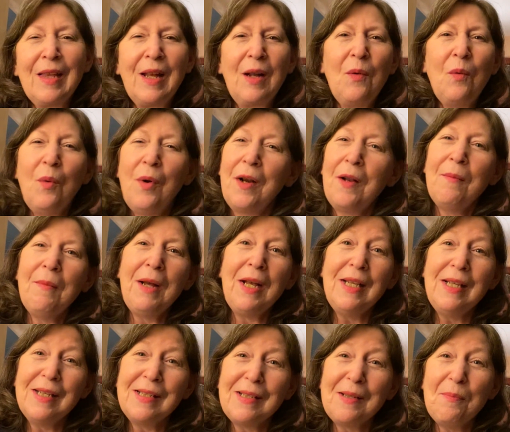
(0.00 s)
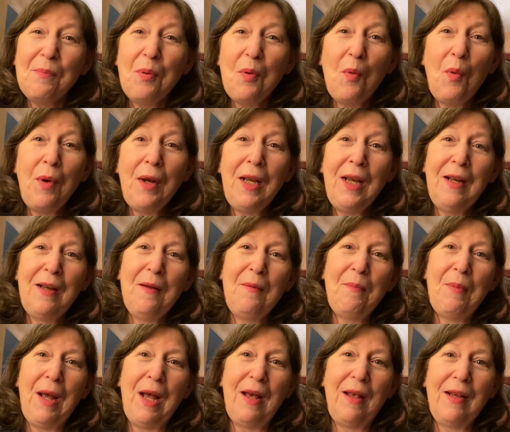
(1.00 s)
What am I disappointed
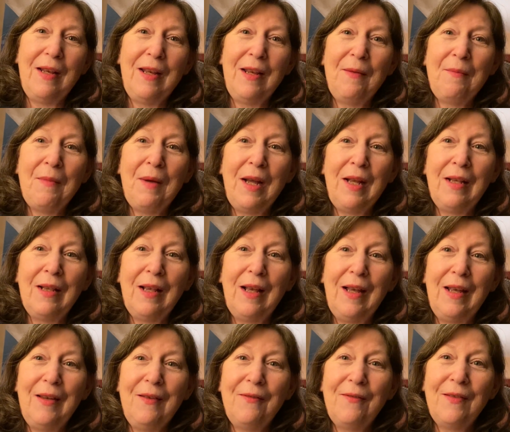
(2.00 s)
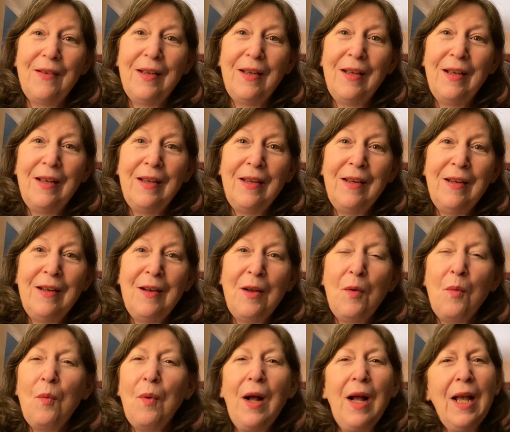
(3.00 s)
about in my life? You know,
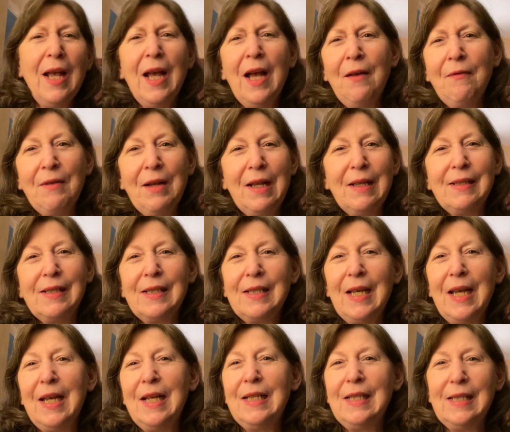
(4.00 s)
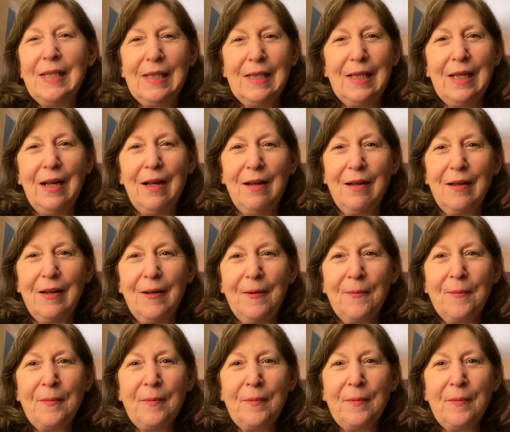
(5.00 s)
why have I stayed stuck